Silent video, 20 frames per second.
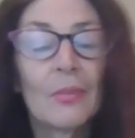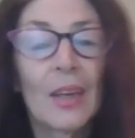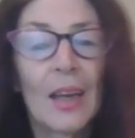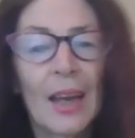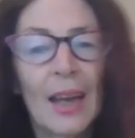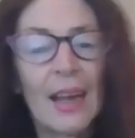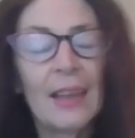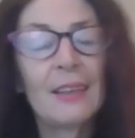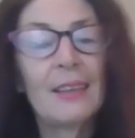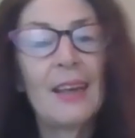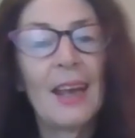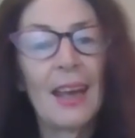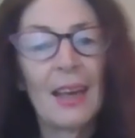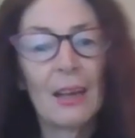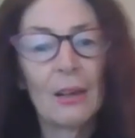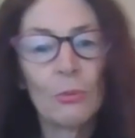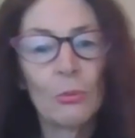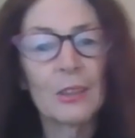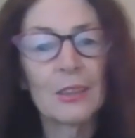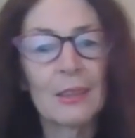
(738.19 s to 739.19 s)
And
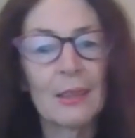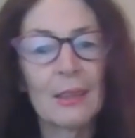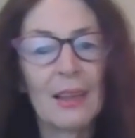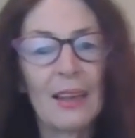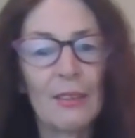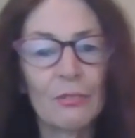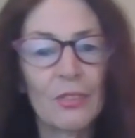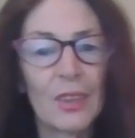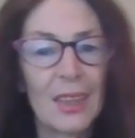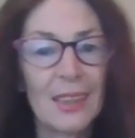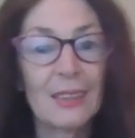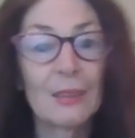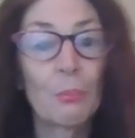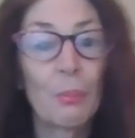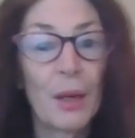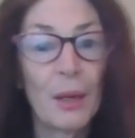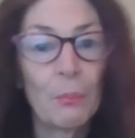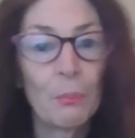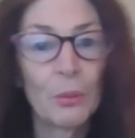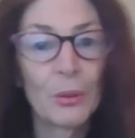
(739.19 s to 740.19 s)
now what's left is
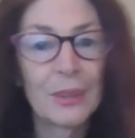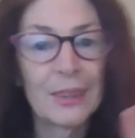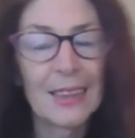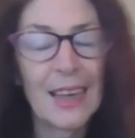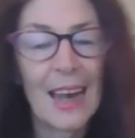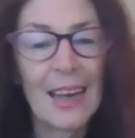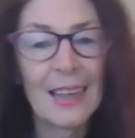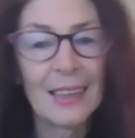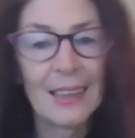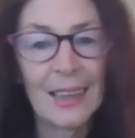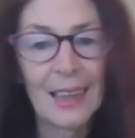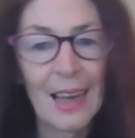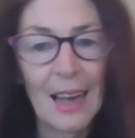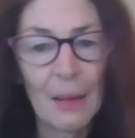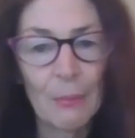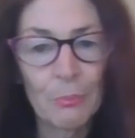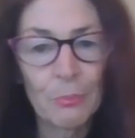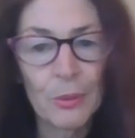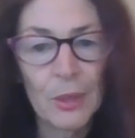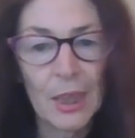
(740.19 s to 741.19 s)
people standing
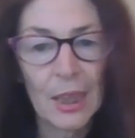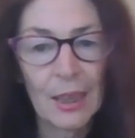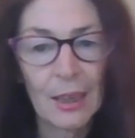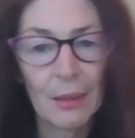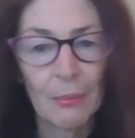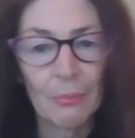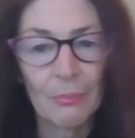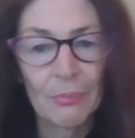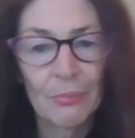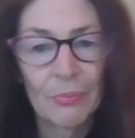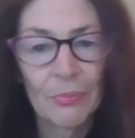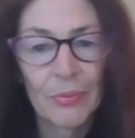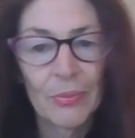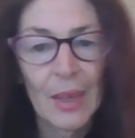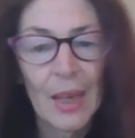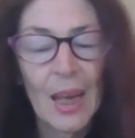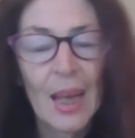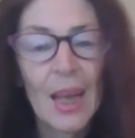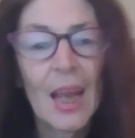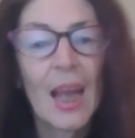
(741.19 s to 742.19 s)
up to him.
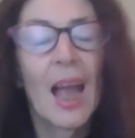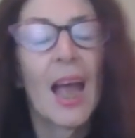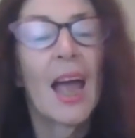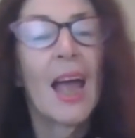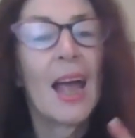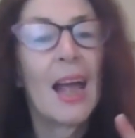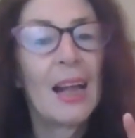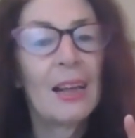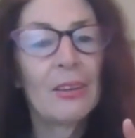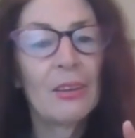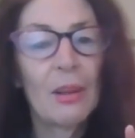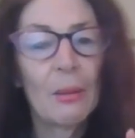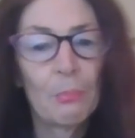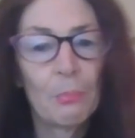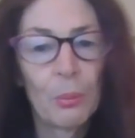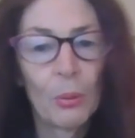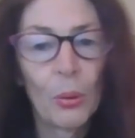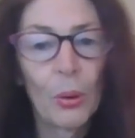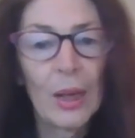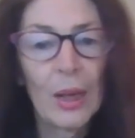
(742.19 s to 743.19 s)
And the
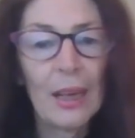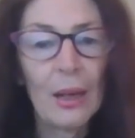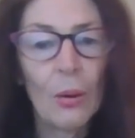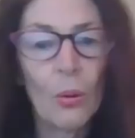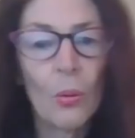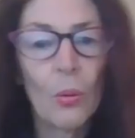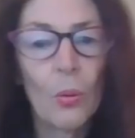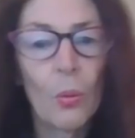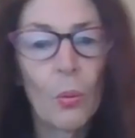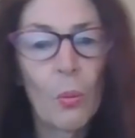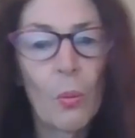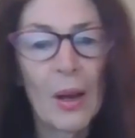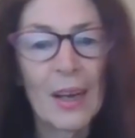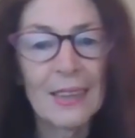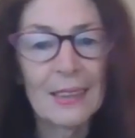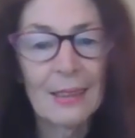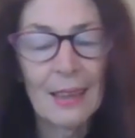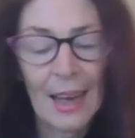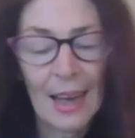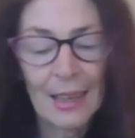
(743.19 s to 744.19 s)
bully
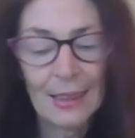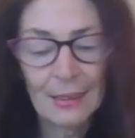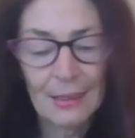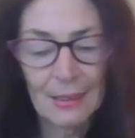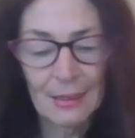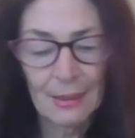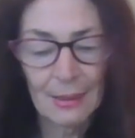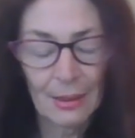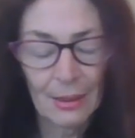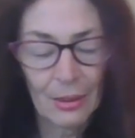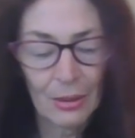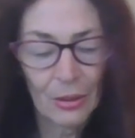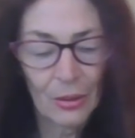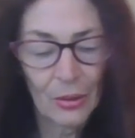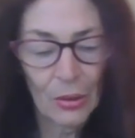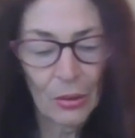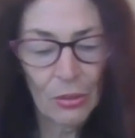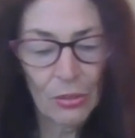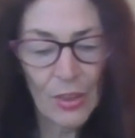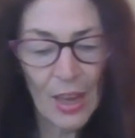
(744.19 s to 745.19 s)
always hates
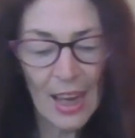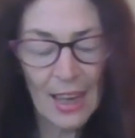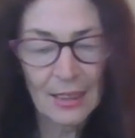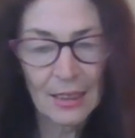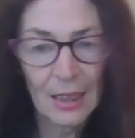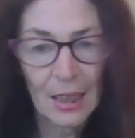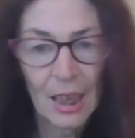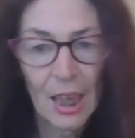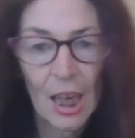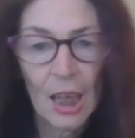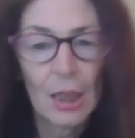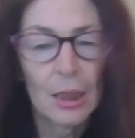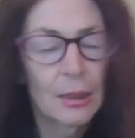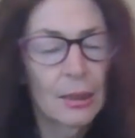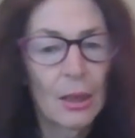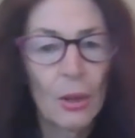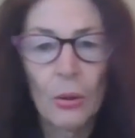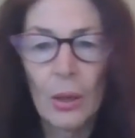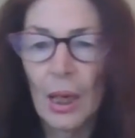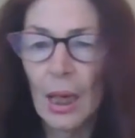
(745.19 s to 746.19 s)
that.
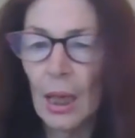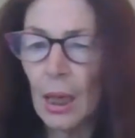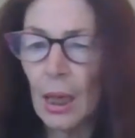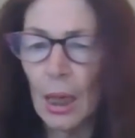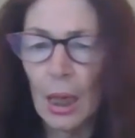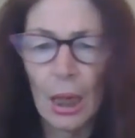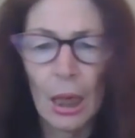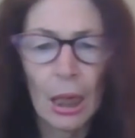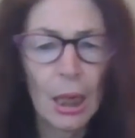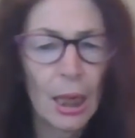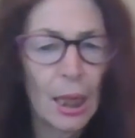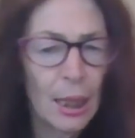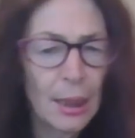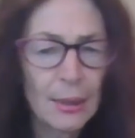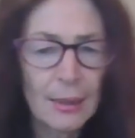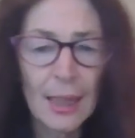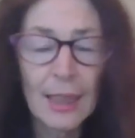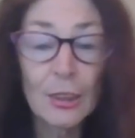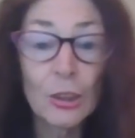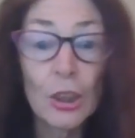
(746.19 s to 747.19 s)
So
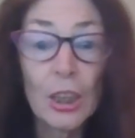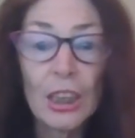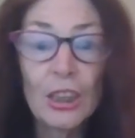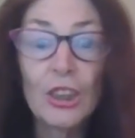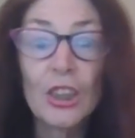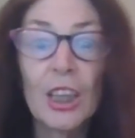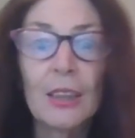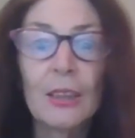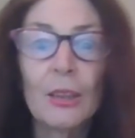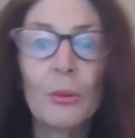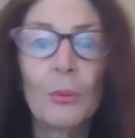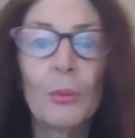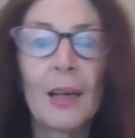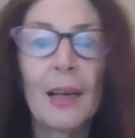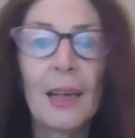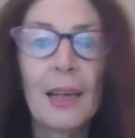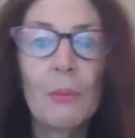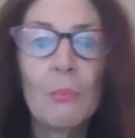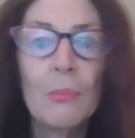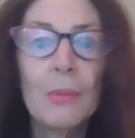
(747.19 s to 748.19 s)
he's actually
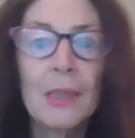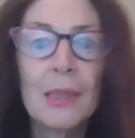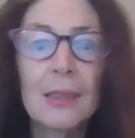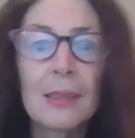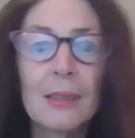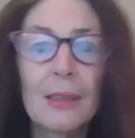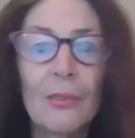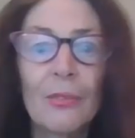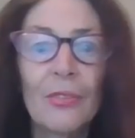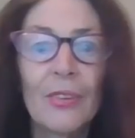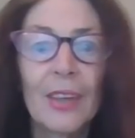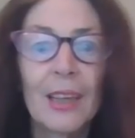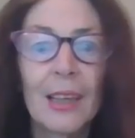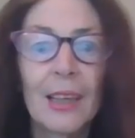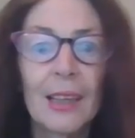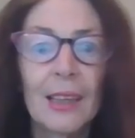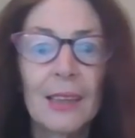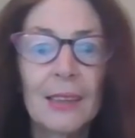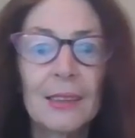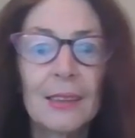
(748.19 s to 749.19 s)
genuinely mystified.
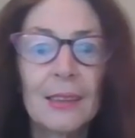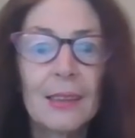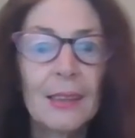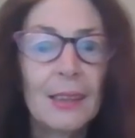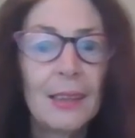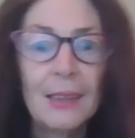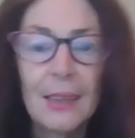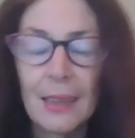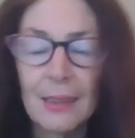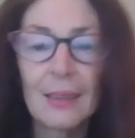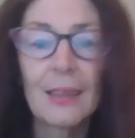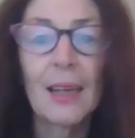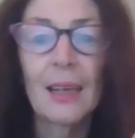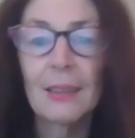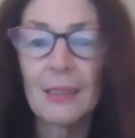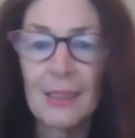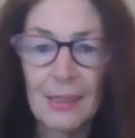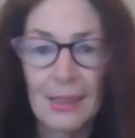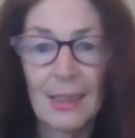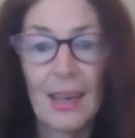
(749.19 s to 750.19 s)
He doesn't
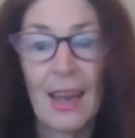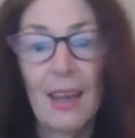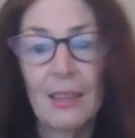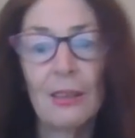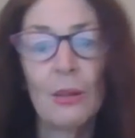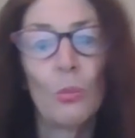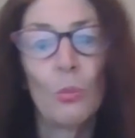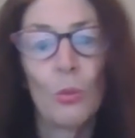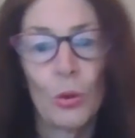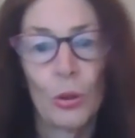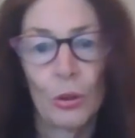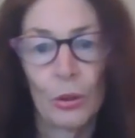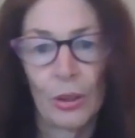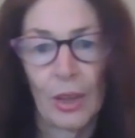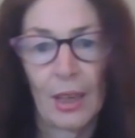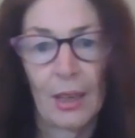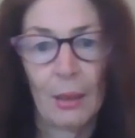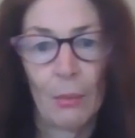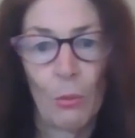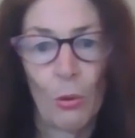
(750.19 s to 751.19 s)
understand the world
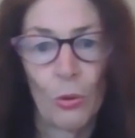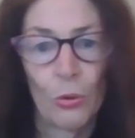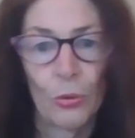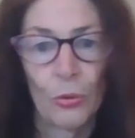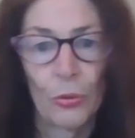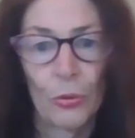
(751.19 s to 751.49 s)
anymore.